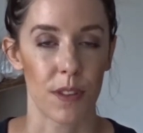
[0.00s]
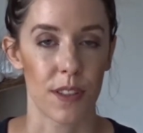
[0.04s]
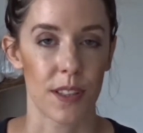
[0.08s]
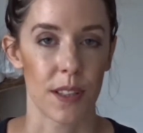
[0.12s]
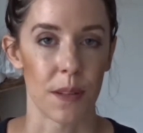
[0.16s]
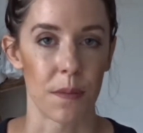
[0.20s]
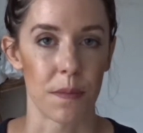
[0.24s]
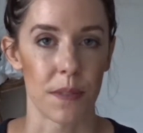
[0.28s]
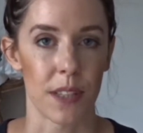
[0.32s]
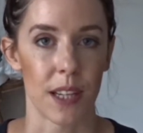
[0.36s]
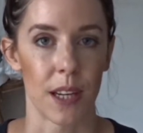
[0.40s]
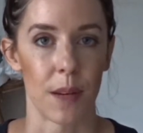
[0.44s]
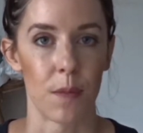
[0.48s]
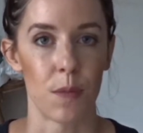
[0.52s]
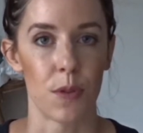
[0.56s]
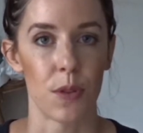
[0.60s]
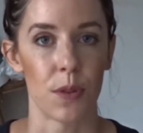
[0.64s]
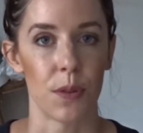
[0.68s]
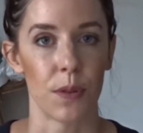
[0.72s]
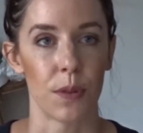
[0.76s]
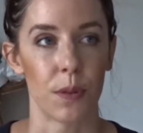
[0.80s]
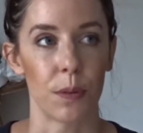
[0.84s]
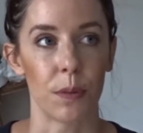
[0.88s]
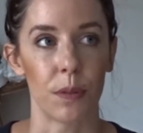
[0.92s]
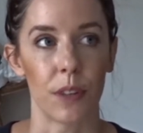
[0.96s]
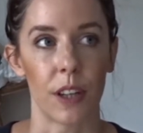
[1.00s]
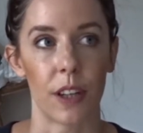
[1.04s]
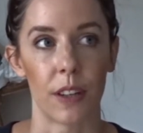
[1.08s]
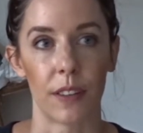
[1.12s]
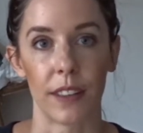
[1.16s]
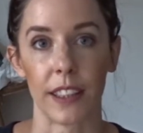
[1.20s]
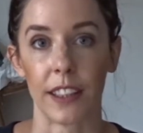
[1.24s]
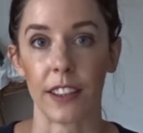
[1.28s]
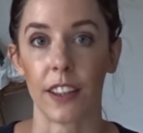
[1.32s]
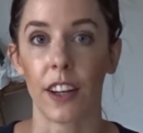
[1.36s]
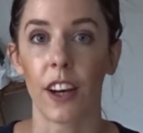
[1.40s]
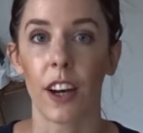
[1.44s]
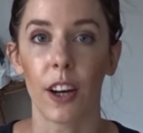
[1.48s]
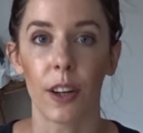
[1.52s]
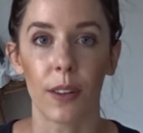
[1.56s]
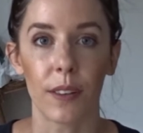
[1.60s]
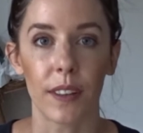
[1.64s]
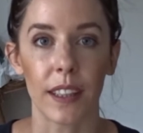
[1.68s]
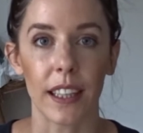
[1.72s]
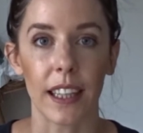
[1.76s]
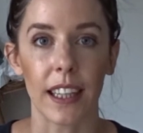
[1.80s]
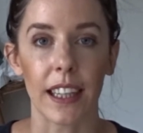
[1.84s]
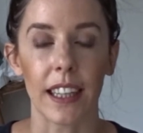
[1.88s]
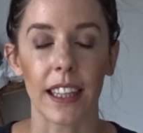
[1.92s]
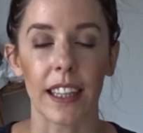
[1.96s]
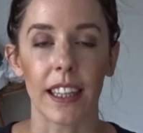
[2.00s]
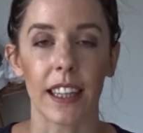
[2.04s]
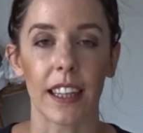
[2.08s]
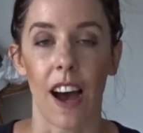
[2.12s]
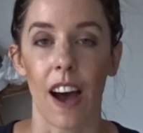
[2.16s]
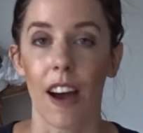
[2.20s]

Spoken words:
Sometimes you are in a hurry.